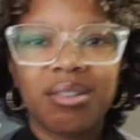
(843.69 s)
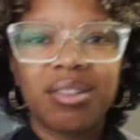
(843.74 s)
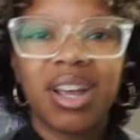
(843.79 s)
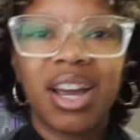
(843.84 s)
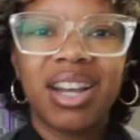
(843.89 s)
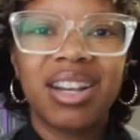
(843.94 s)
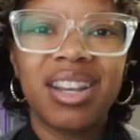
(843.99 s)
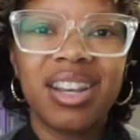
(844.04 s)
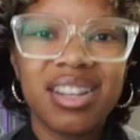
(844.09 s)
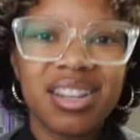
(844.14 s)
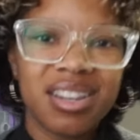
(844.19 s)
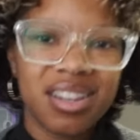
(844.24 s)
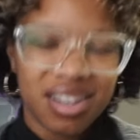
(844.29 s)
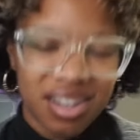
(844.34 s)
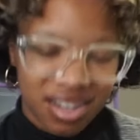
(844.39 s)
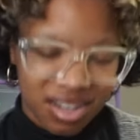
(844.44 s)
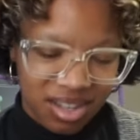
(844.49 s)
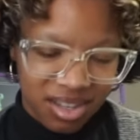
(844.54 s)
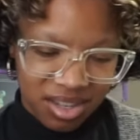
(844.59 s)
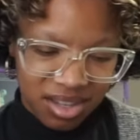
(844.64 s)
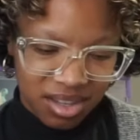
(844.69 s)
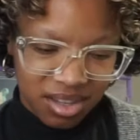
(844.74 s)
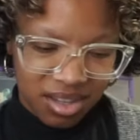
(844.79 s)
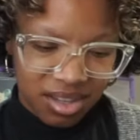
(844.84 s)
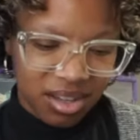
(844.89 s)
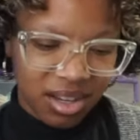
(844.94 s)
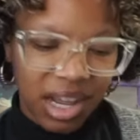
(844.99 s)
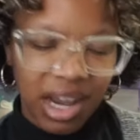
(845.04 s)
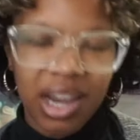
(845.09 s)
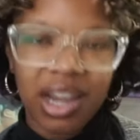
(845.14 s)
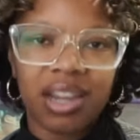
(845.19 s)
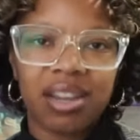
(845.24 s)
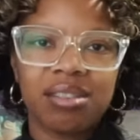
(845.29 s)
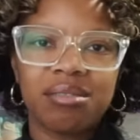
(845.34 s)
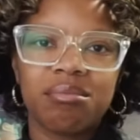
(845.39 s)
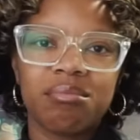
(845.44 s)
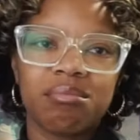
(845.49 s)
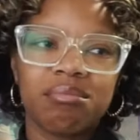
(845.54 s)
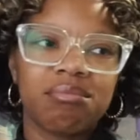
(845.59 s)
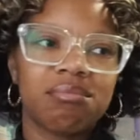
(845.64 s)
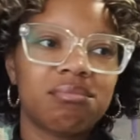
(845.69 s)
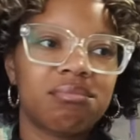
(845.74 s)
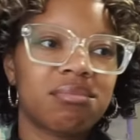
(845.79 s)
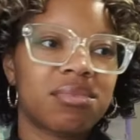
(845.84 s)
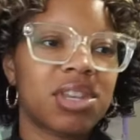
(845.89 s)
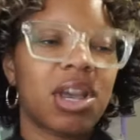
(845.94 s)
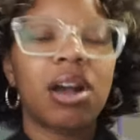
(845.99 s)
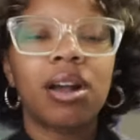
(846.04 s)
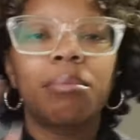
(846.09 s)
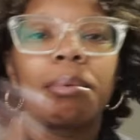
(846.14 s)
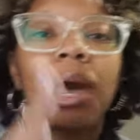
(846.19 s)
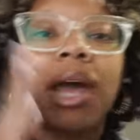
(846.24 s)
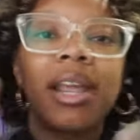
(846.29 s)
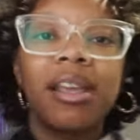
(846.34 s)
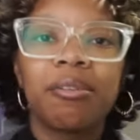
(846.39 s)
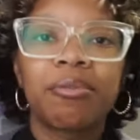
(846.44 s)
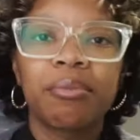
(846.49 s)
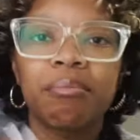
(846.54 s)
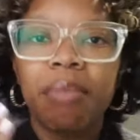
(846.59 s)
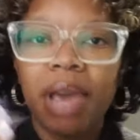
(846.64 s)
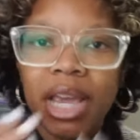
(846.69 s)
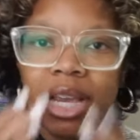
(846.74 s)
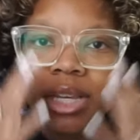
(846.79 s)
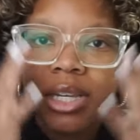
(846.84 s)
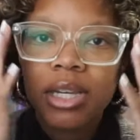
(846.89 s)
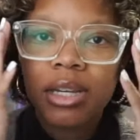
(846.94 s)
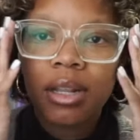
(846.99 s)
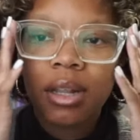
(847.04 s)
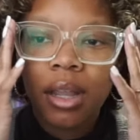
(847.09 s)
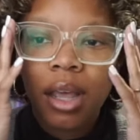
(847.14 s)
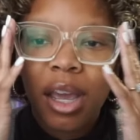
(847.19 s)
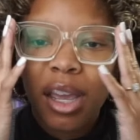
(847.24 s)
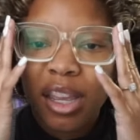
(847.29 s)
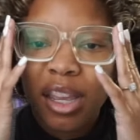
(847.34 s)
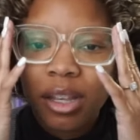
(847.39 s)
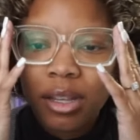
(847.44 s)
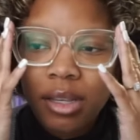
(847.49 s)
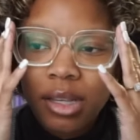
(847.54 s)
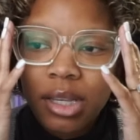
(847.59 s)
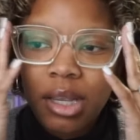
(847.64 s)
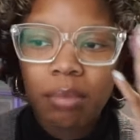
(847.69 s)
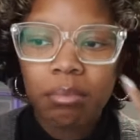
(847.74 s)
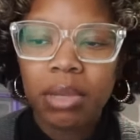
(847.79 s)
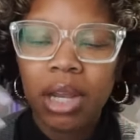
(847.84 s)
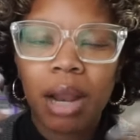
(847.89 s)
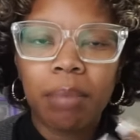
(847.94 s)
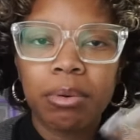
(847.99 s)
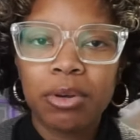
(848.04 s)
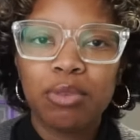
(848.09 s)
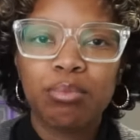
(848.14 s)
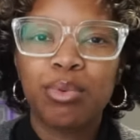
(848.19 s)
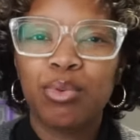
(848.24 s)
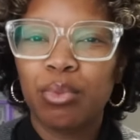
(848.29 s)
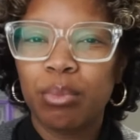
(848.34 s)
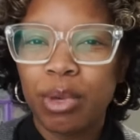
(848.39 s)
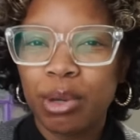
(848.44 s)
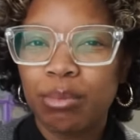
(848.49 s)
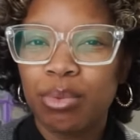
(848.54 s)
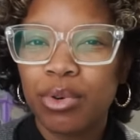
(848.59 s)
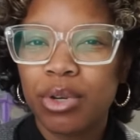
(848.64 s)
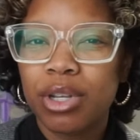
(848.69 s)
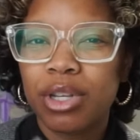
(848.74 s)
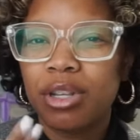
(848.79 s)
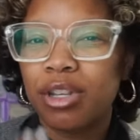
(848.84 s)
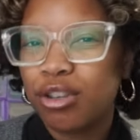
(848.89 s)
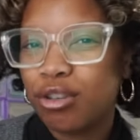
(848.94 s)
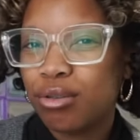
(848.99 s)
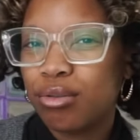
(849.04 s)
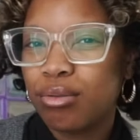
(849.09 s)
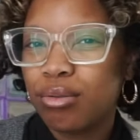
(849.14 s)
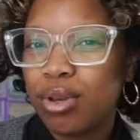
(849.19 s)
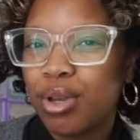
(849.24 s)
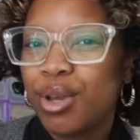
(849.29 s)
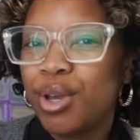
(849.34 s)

Like, that's just like talk about information, like something that I'm supposed to be remembering to do.